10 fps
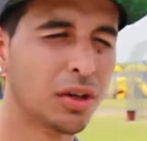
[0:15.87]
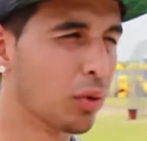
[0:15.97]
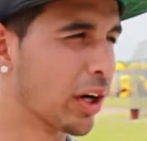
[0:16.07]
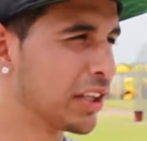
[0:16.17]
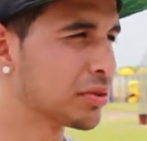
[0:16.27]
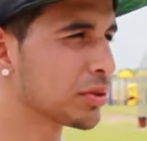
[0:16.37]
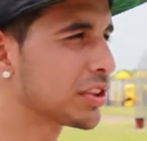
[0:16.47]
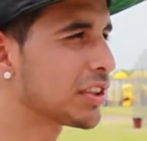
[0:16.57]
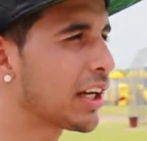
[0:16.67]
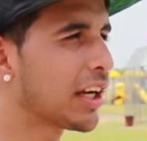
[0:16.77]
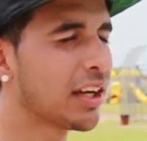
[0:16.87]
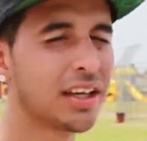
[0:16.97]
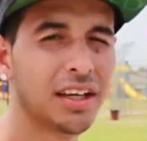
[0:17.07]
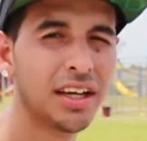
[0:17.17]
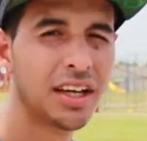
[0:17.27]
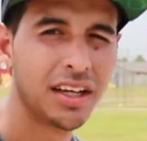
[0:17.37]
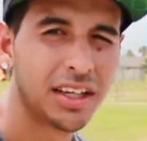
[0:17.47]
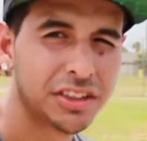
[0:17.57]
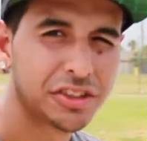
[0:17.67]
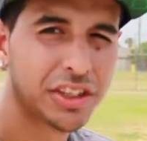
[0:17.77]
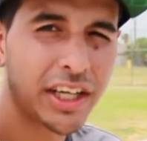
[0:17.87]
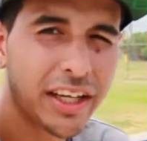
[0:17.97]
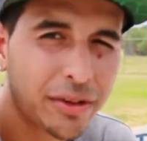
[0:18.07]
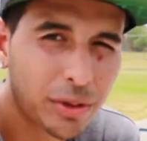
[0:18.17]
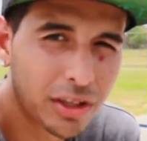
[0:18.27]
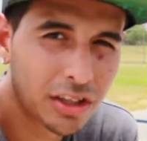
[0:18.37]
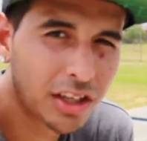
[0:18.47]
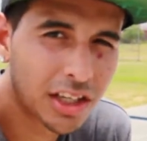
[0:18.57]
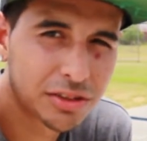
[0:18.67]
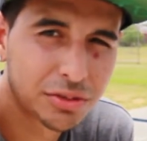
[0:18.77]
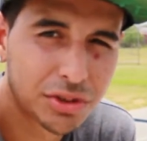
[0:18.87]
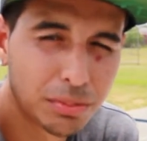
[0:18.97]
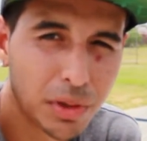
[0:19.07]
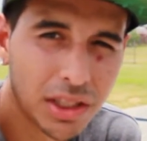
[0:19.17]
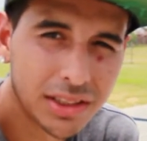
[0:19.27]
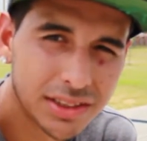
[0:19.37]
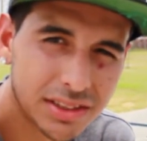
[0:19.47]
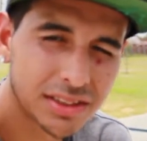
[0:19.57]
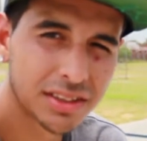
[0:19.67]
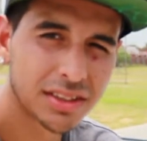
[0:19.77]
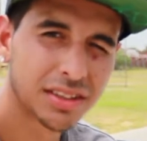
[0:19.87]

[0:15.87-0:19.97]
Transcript: we're at Eastwood today, and today we're gonna learn how to do some blunts.